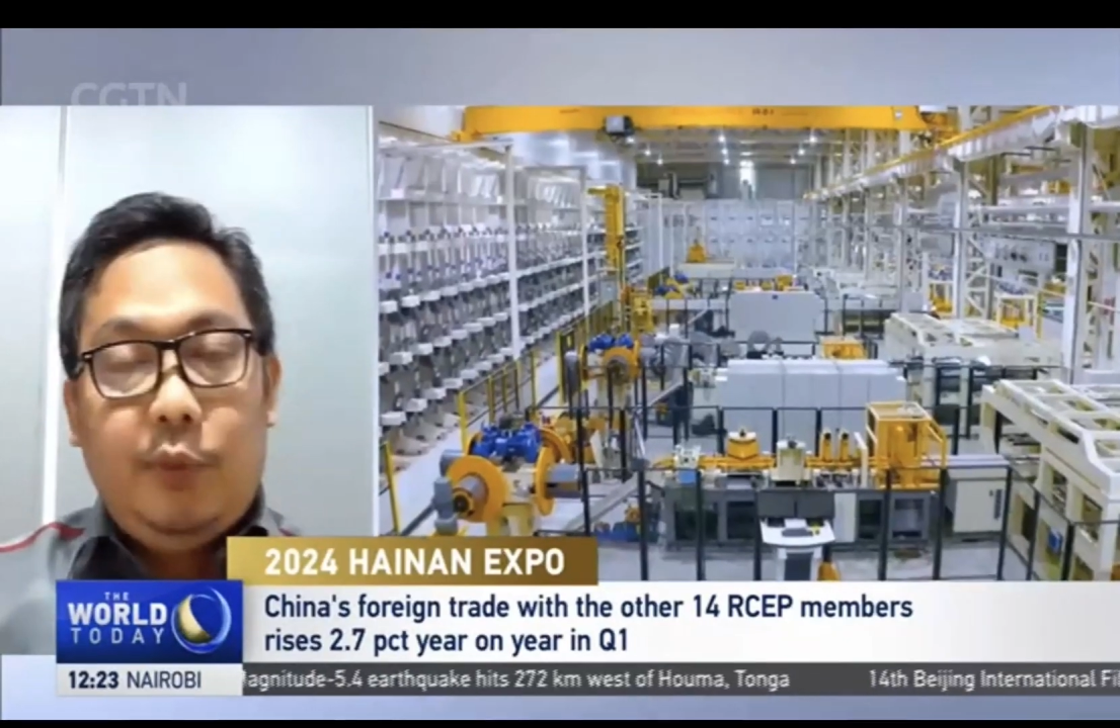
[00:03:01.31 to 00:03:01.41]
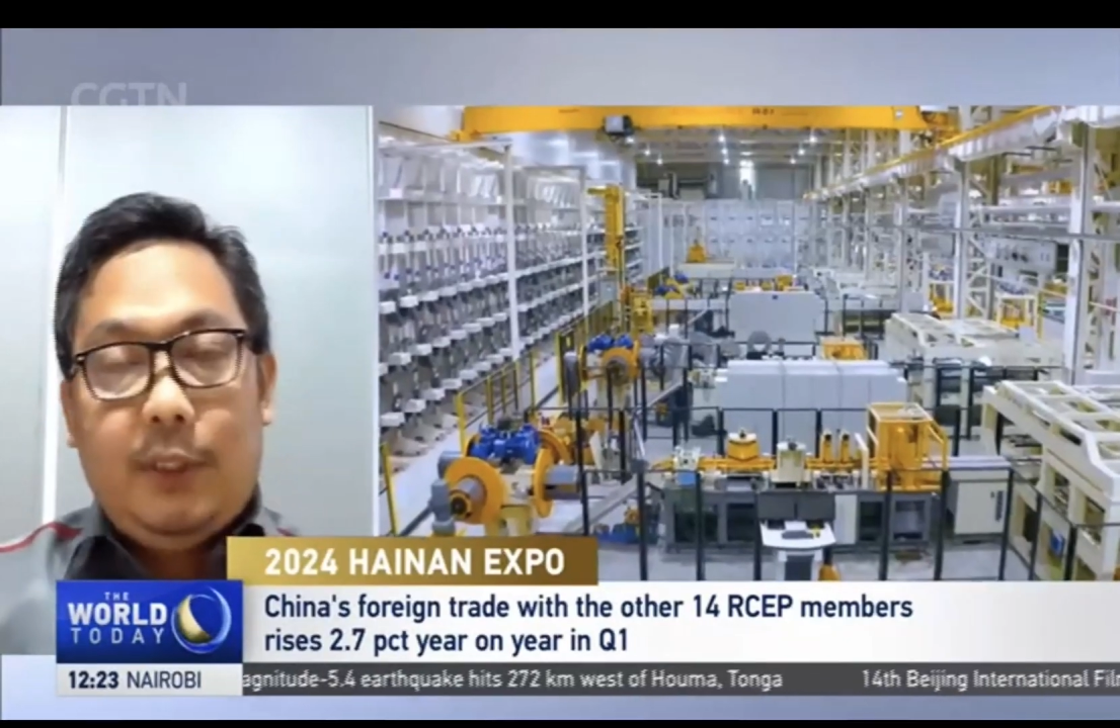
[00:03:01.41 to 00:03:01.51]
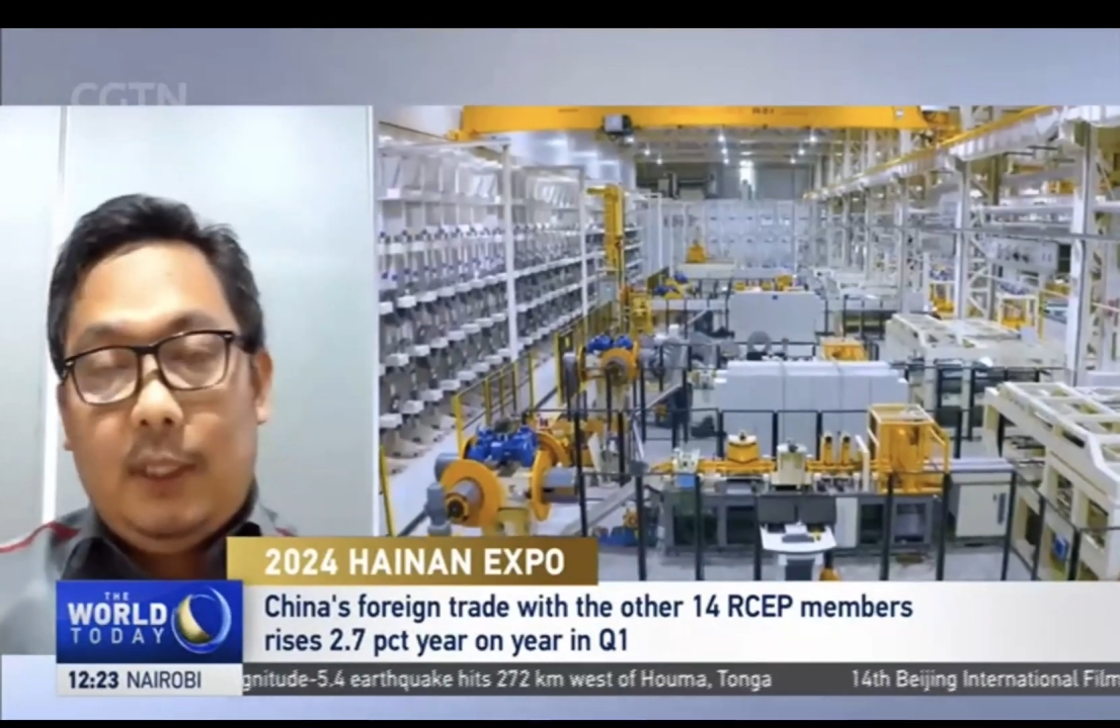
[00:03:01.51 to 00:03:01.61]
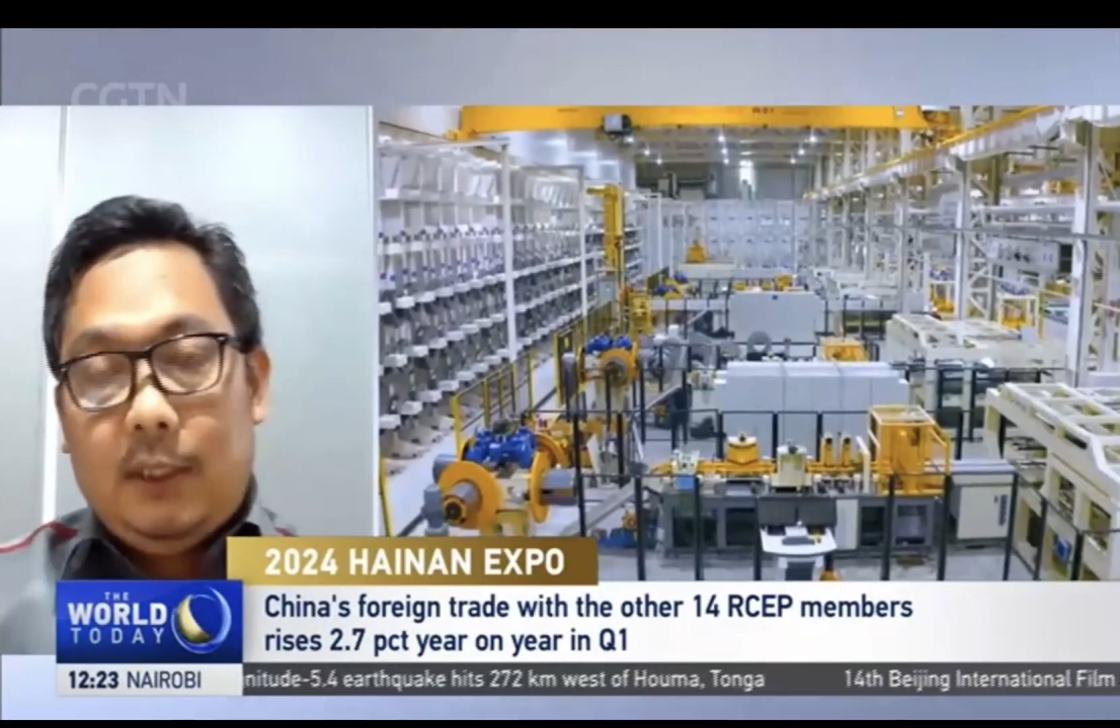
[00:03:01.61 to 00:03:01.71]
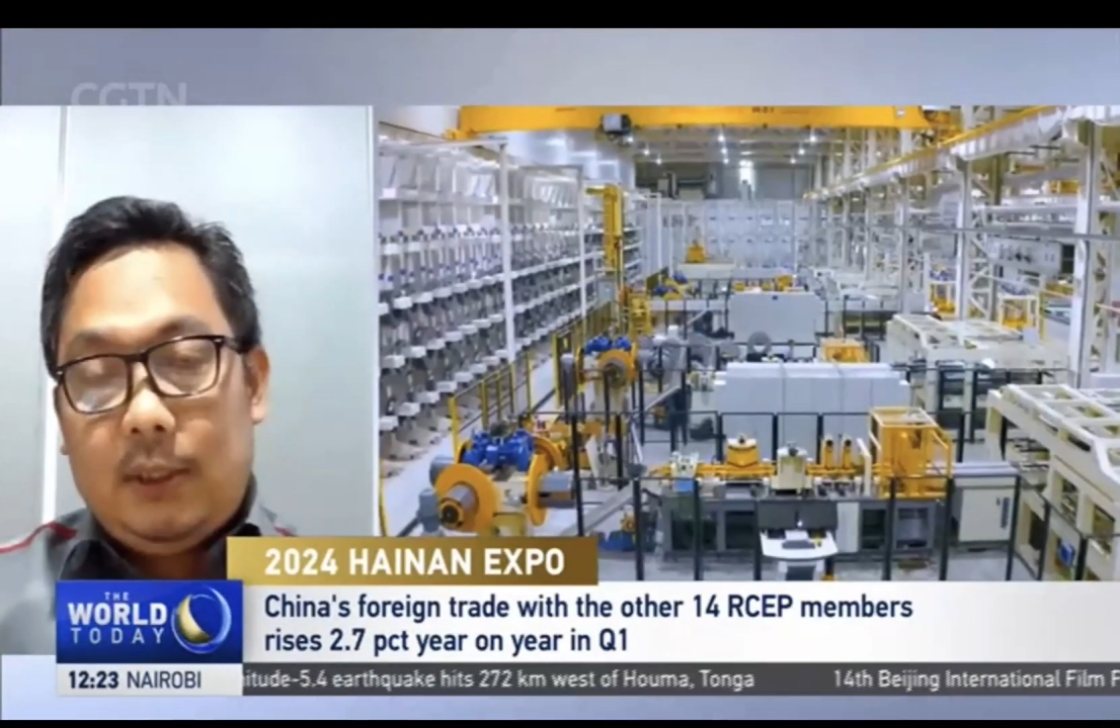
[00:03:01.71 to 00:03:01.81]

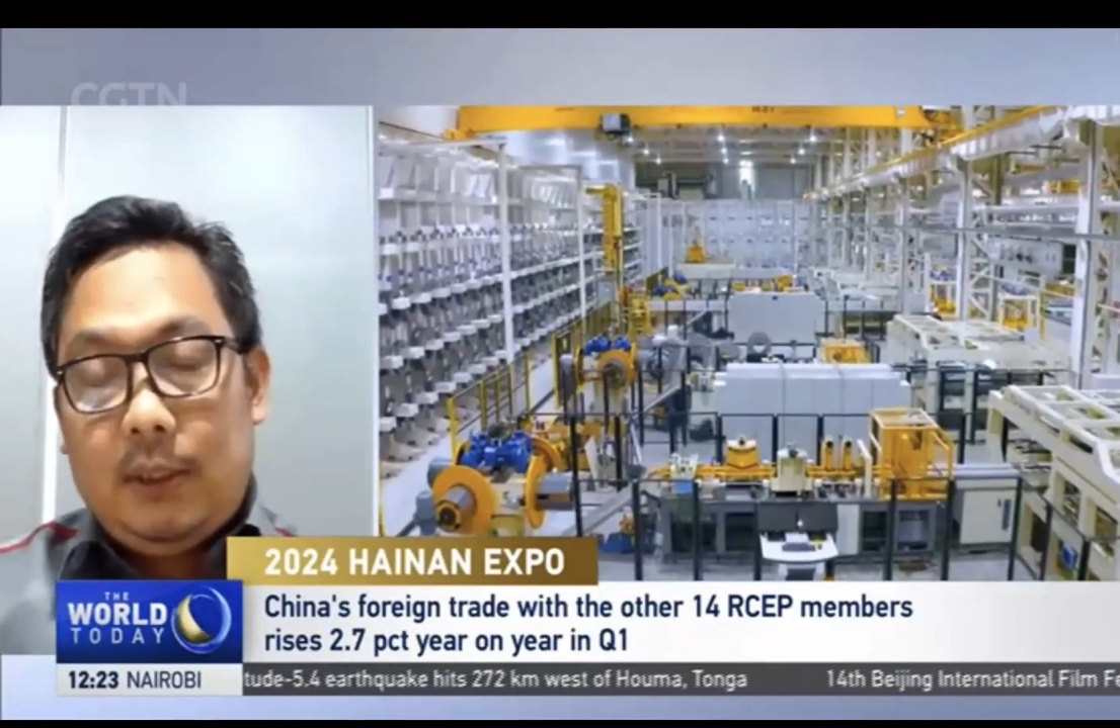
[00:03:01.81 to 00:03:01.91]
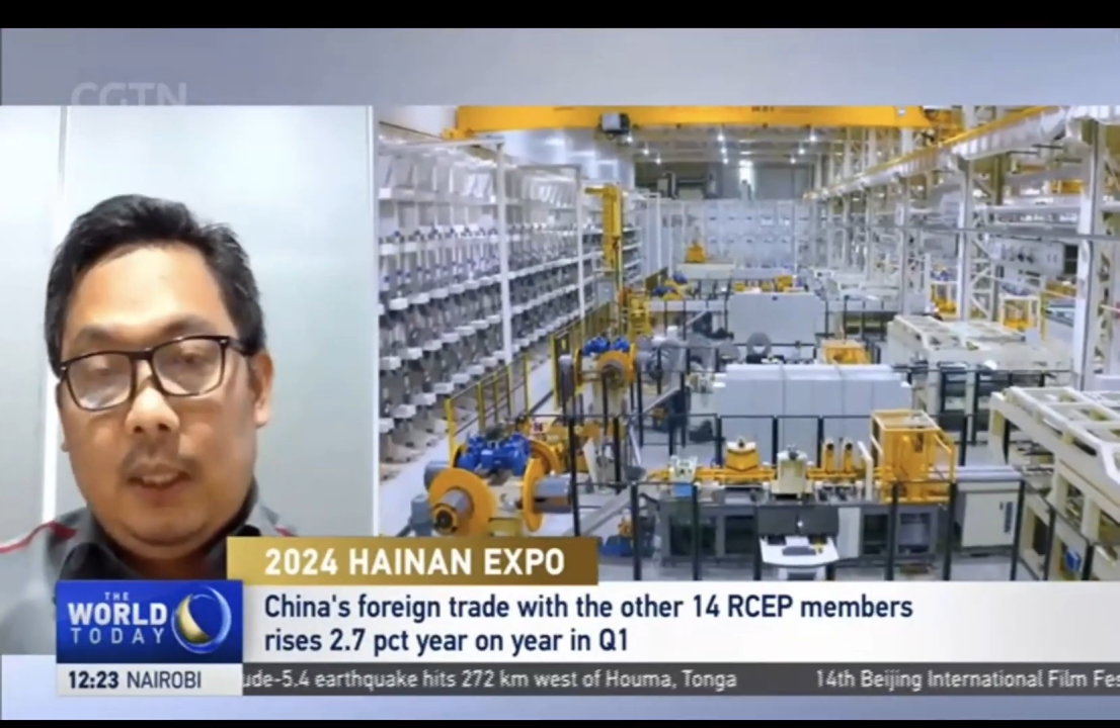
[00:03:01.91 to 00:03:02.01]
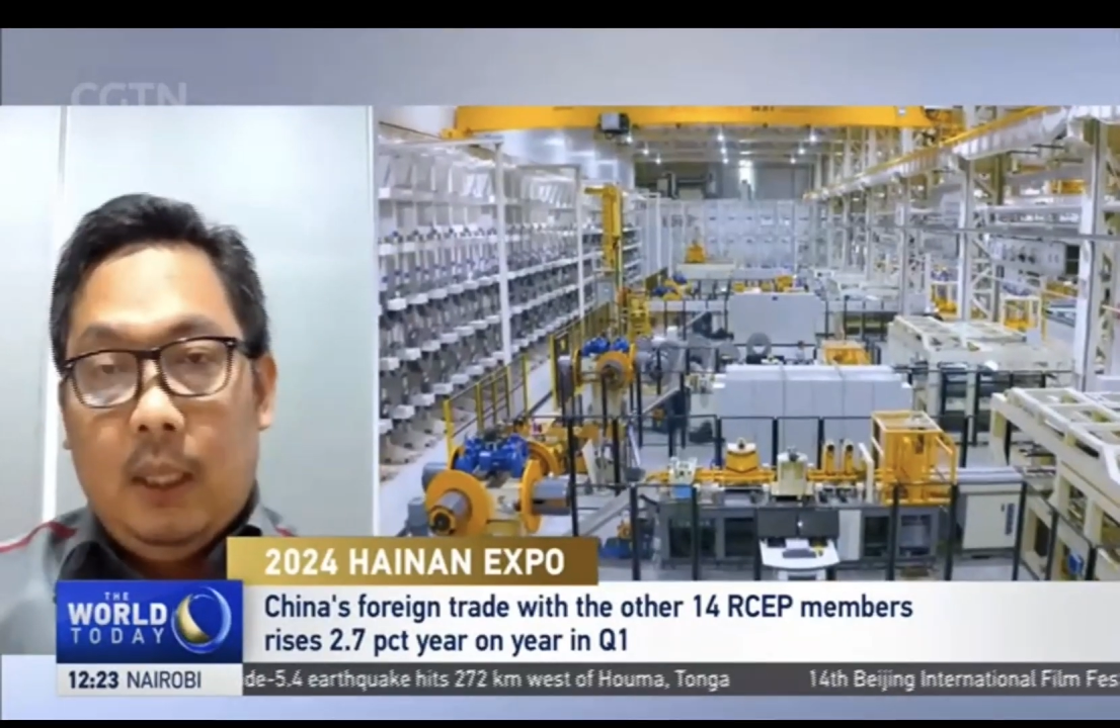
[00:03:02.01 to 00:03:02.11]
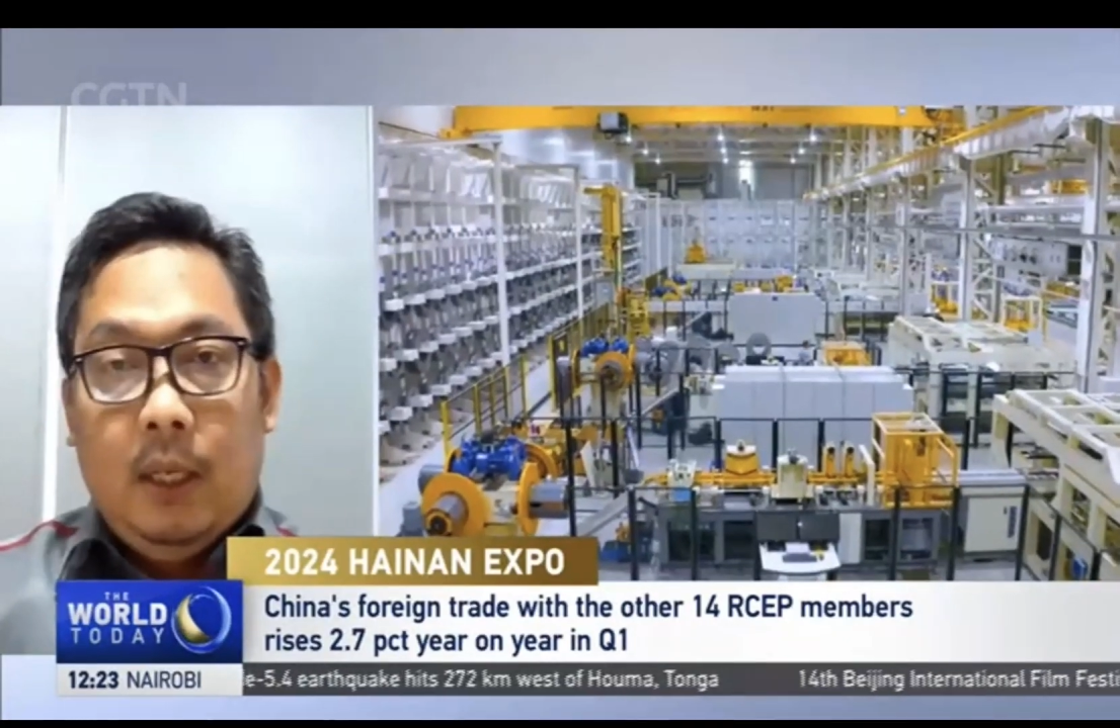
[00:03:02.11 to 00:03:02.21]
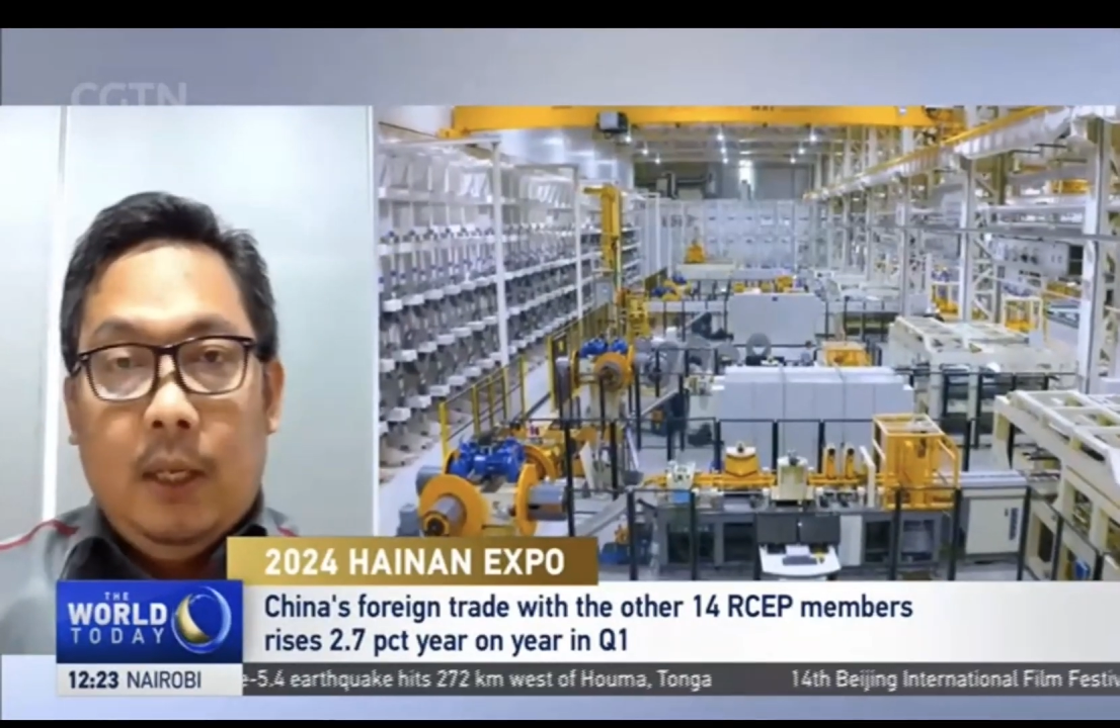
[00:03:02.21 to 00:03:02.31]
which is,